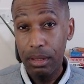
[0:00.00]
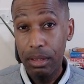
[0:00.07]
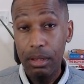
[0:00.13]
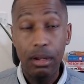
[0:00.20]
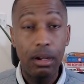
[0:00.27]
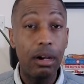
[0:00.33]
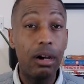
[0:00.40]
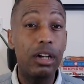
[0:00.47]

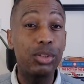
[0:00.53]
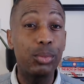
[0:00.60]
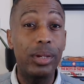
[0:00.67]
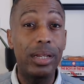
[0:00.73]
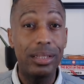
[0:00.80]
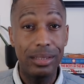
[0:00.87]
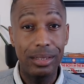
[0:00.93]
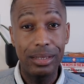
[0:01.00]
Hardware
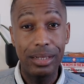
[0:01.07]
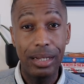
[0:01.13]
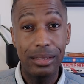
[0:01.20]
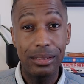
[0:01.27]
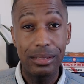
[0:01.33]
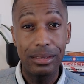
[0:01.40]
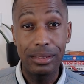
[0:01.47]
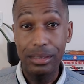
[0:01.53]

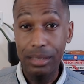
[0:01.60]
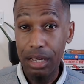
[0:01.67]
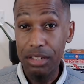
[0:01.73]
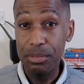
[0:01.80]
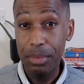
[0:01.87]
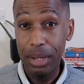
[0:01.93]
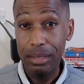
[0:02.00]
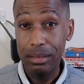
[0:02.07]
indicators does
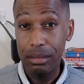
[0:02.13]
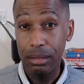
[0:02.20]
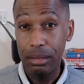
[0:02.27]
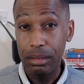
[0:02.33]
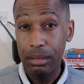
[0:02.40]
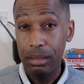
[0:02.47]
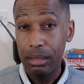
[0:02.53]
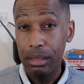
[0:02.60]
matter.
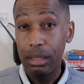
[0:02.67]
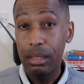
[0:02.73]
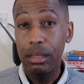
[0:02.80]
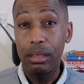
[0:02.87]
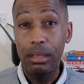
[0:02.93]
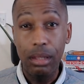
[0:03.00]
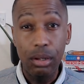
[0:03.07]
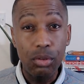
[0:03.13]

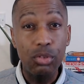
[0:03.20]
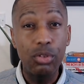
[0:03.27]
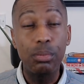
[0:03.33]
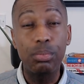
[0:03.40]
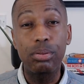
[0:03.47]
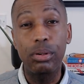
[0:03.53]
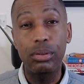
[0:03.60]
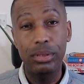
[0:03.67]
Local
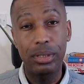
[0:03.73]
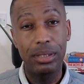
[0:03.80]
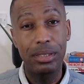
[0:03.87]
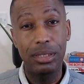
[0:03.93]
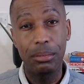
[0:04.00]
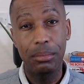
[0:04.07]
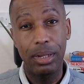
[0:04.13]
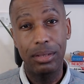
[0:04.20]

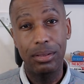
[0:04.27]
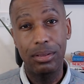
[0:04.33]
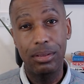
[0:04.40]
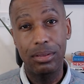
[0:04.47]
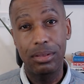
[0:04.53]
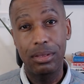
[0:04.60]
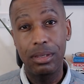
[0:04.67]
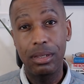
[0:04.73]
processing
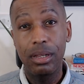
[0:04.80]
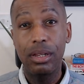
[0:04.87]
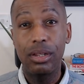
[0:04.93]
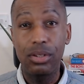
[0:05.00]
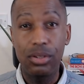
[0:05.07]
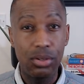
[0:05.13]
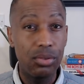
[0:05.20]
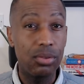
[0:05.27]
matters.
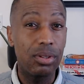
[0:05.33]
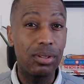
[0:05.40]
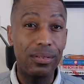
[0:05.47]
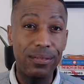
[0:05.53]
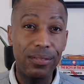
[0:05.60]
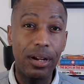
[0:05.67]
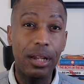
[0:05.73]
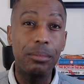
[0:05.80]

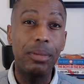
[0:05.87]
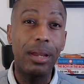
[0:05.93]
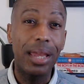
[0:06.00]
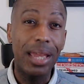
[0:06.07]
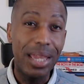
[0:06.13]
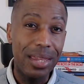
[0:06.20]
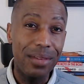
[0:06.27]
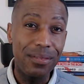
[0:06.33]
User-defined
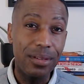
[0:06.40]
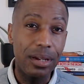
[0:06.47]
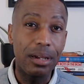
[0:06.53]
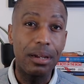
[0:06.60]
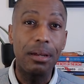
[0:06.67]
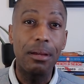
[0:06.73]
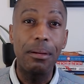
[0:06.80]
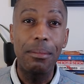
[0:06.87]
behavior
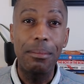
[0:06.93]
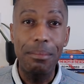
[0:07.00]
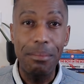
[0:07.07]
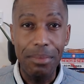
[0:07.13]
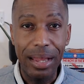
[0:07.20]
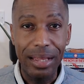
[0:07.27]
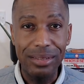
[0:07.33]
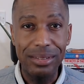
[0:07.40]

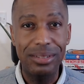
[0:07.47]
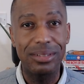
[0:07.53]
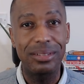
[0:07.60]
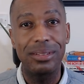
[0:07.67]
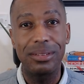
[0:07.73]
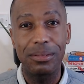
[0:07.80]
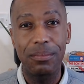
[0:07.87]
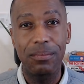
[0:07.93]

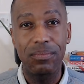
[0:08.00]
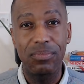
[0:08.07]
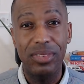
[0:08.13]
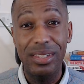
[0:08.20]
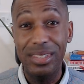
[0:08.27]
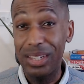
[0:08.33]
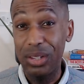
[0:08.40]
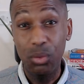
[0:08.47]
matters.
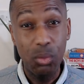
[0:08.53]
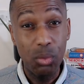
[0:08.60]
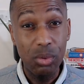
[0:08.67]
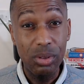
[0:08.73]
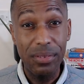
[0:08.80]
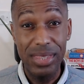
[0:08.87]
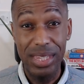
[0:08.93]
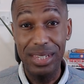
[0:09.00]
See, all
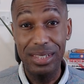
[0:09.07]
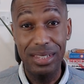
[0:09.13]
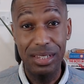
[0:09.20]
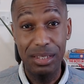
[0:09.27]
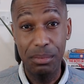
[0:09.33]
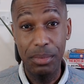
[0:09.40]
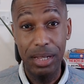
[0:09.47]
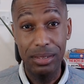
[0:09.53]
of these
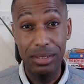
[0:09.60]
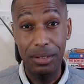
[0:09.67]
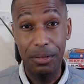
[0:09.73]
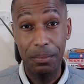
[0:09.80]
things matter.